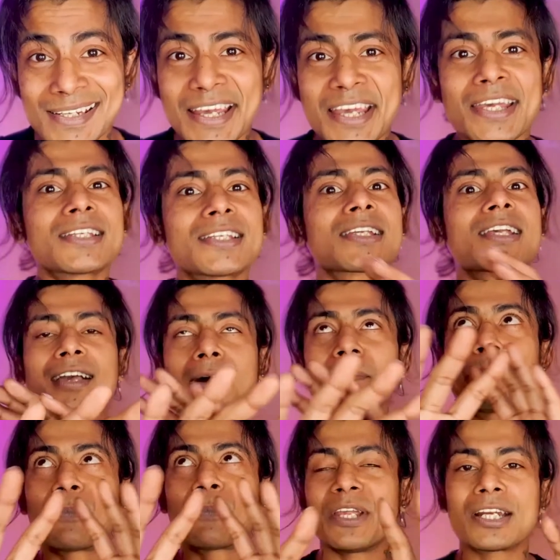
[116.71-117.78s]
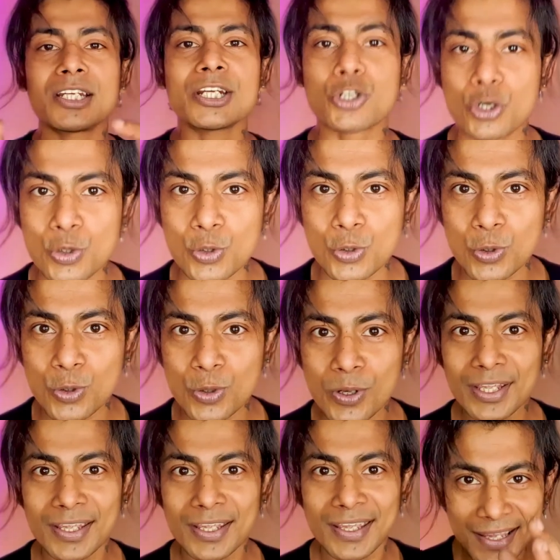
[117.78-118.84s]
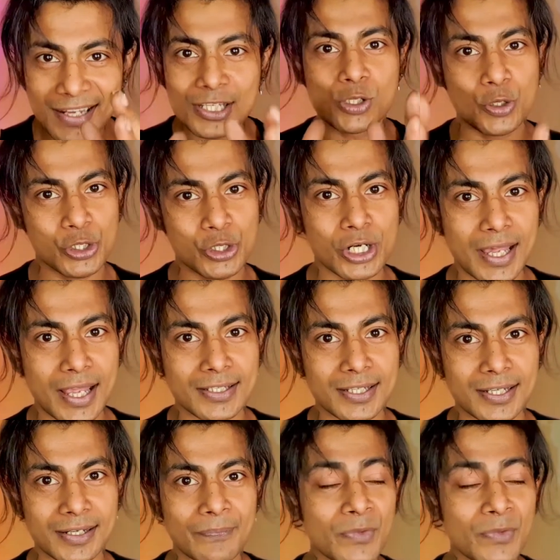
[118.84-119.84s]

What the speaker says: is completely true in social dancing.